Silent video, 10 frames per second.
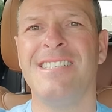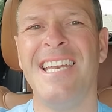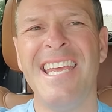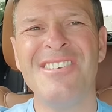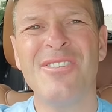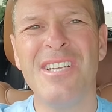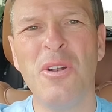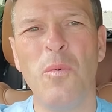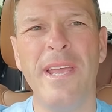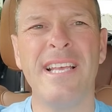Knees are a
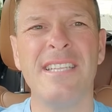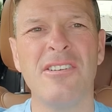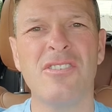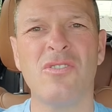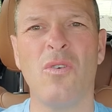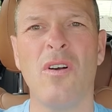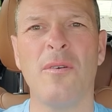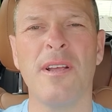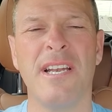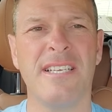little weak, a little
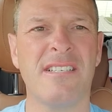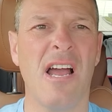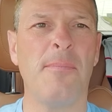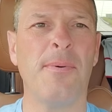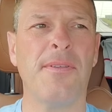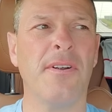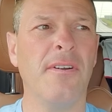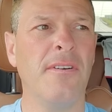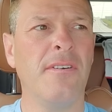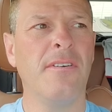sore. We're going to stop with her.
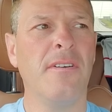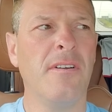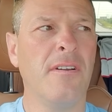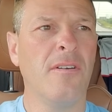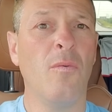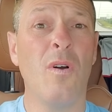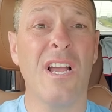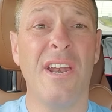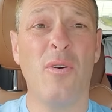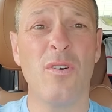What
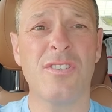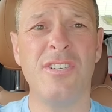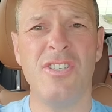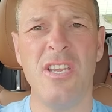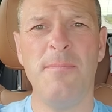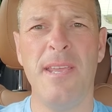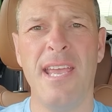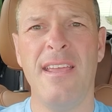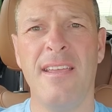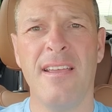kind of horse could she
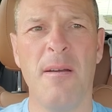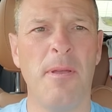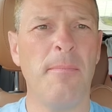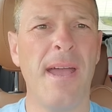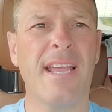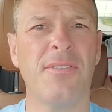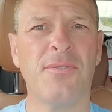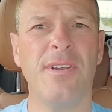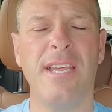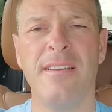be coming back at
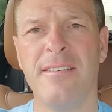3?